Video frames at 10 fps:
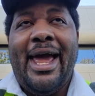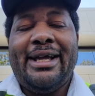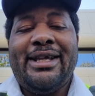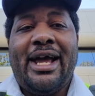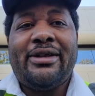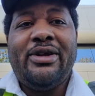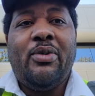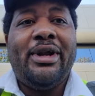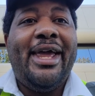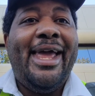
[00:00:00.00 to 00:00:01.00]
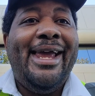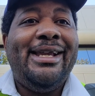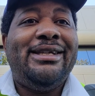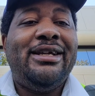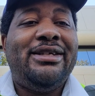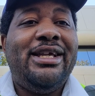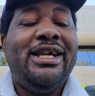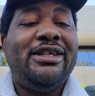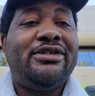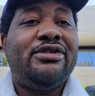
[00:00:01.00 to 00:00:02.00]
exactly what
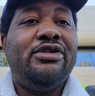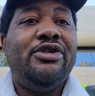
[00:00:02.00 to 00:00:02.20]
AT&T is